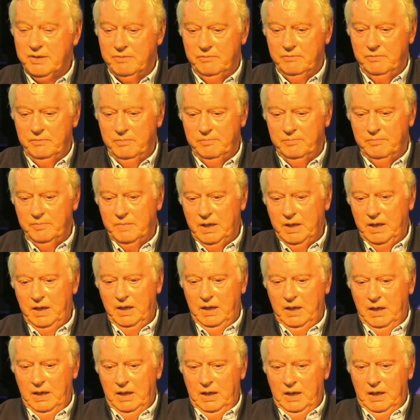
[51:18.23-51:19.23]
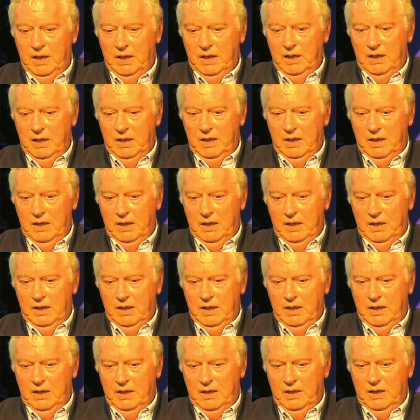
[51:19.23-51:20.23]
and
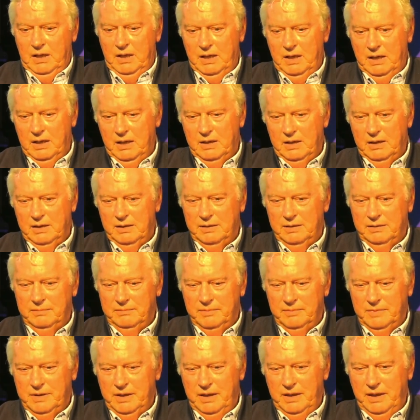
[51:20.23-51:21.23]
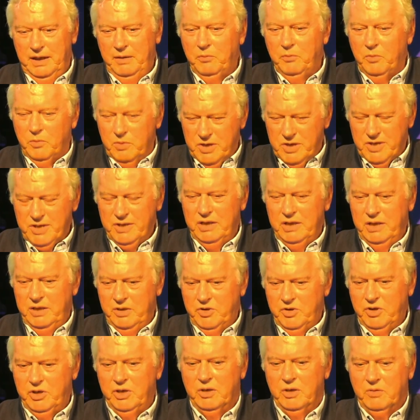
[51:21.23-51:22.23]
uh, it was
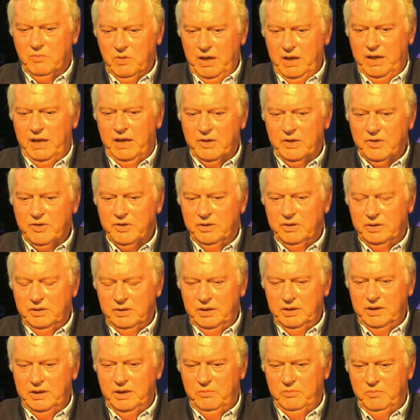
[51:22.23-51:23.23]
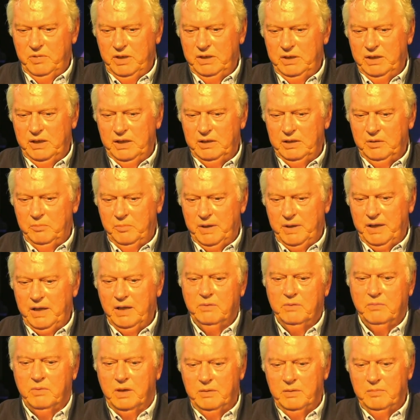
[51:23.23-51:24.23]
knee-jerk reaction, and I don't mean that in a
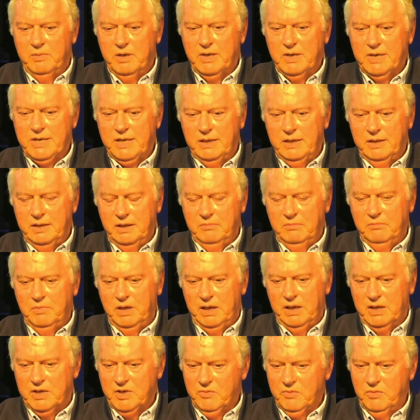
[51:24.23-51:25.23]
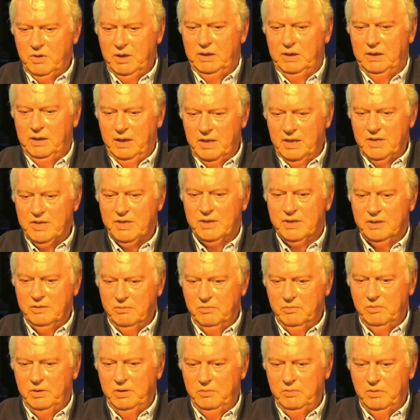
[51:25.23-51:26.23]
bad way, because I think Max realised
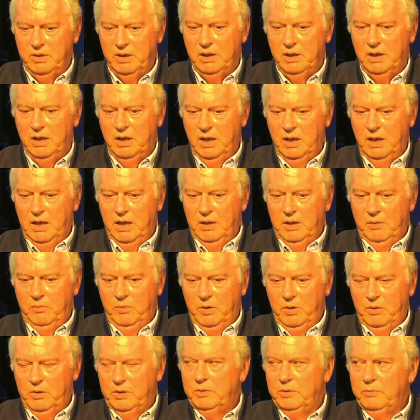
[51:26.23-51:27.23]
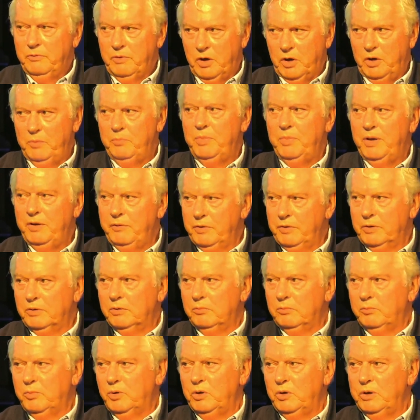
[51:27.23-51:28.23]
that we were, we were at a very
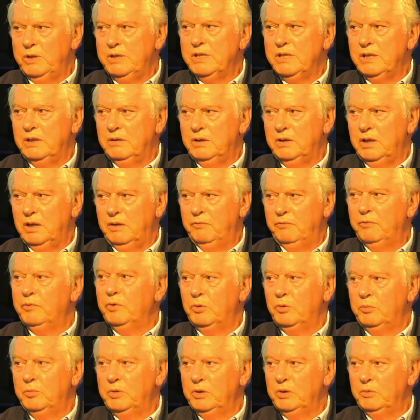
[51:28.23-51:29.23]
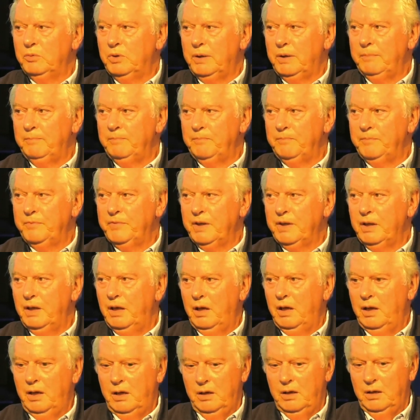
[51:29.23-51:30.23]
pivotal point in, in Formula One.
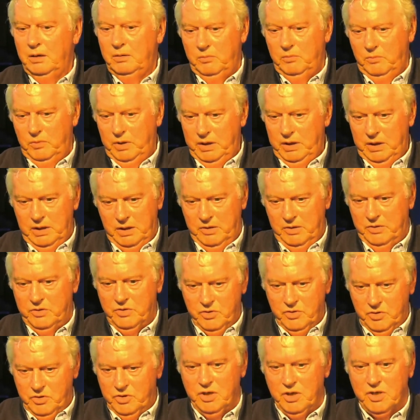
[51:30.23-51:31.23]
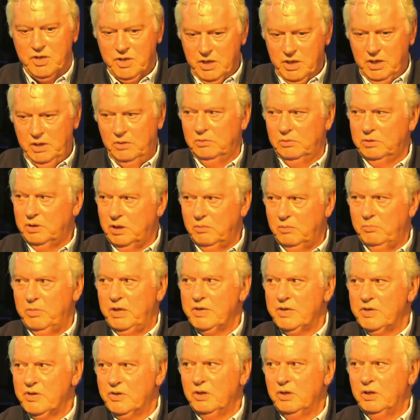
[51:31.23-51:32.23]
Uh, we had just killed our
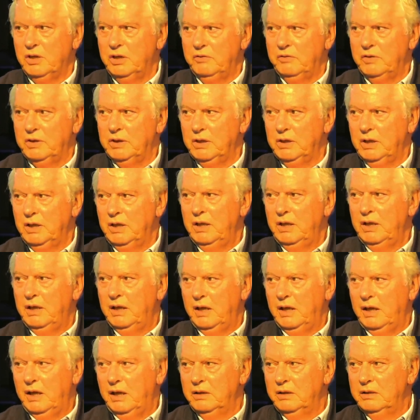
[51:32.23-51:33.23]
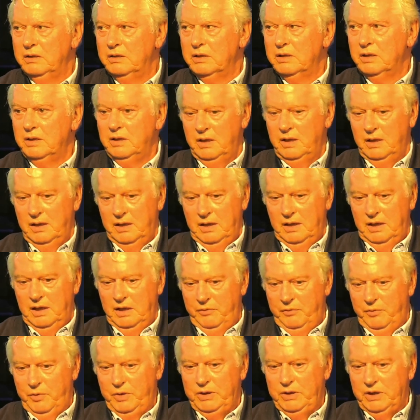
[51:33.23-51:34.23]
best driver, and
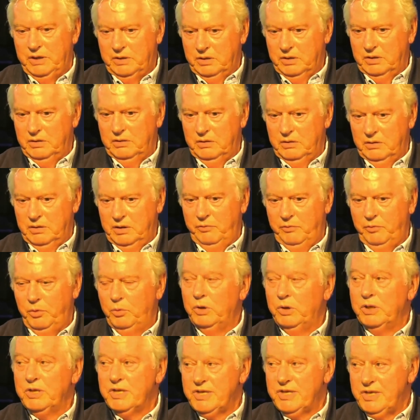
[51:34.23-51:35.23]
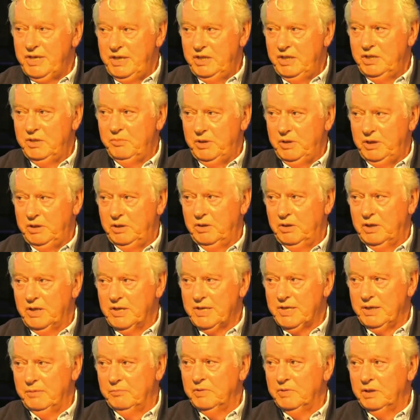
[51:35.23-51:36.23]
if we didn't, if we weren't seen to be doing
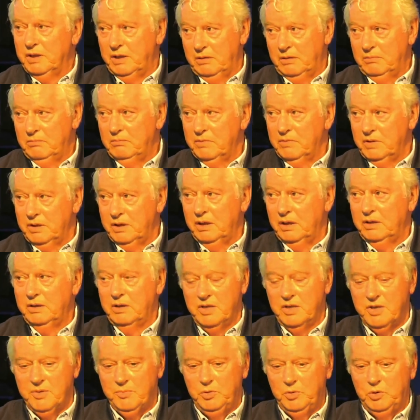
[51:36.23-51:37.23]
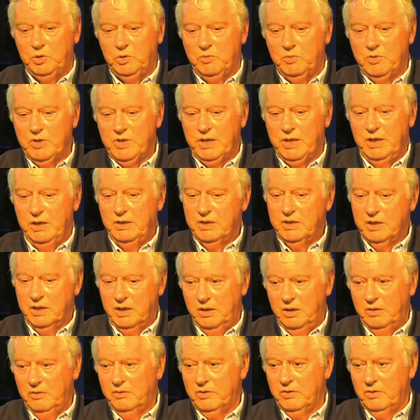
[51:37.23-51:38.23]
something, then the sport was going to
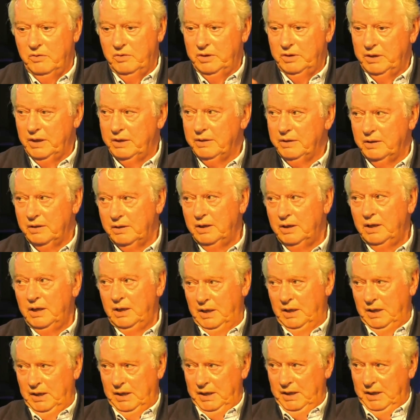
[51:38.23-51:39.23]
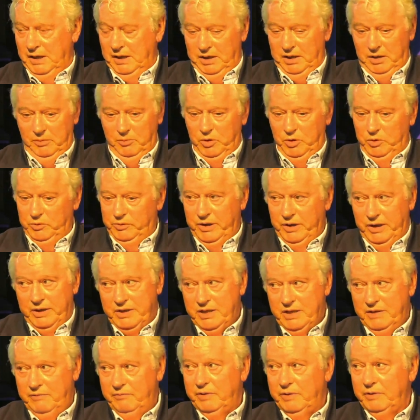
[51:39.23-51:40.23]
go through another Le Mans
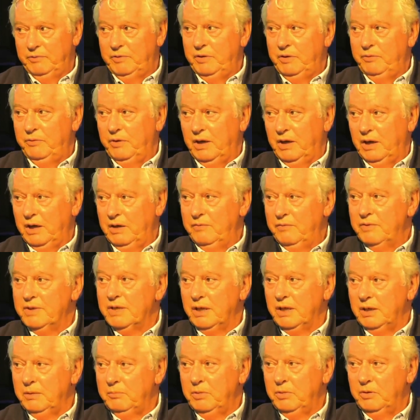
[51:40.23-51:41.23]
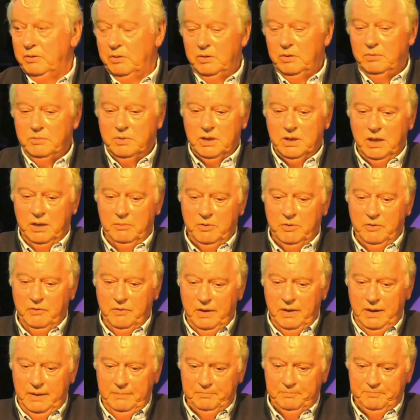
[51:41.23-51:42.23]
1955 type of, type of
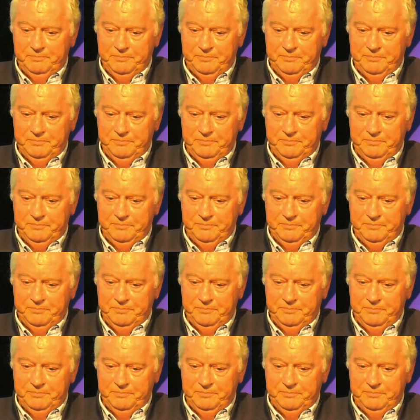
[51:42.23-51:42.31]
thing.